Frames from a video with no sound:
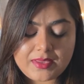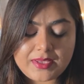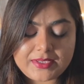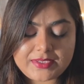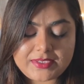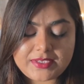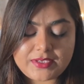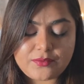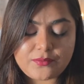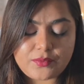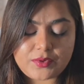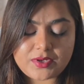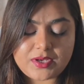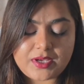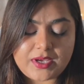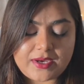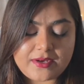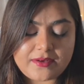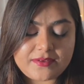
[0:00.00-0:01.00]
Let's see
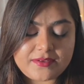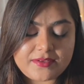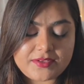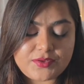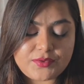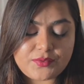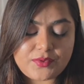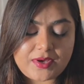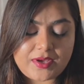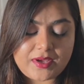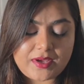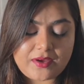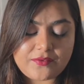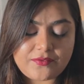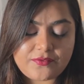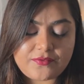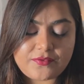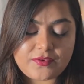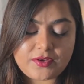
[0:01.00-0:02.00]
what guidance do I
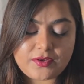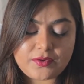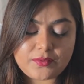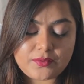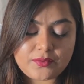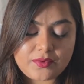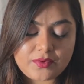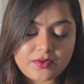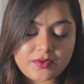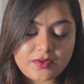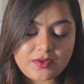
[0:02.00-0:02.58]
have for you.